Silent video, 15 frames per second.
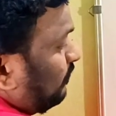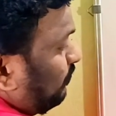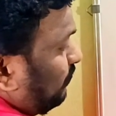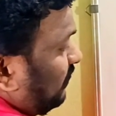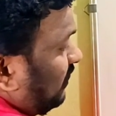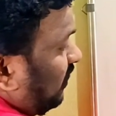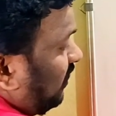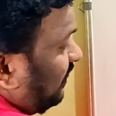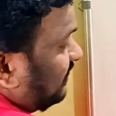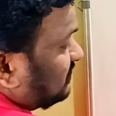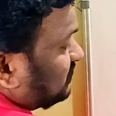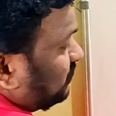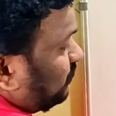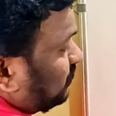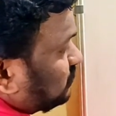Then R is
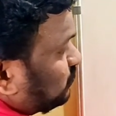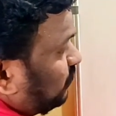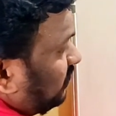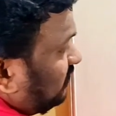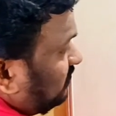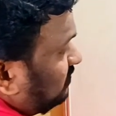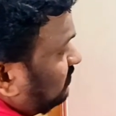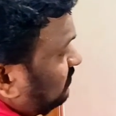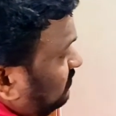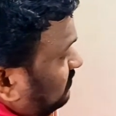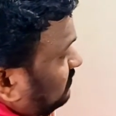equals to what?